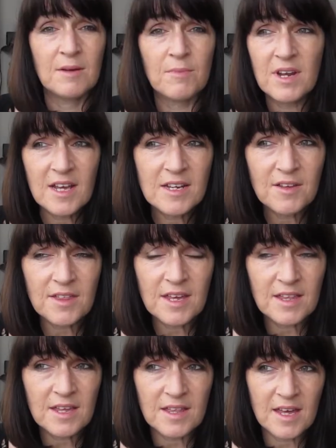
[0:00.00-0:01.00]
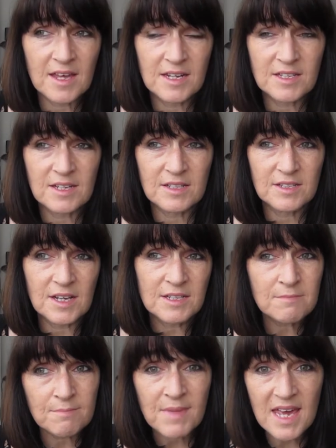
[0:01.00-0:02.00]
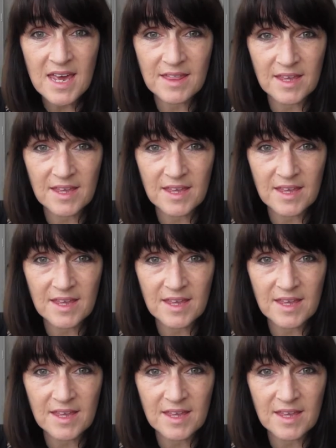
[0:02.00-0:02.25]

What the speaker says: But I don't think that that doesn't mean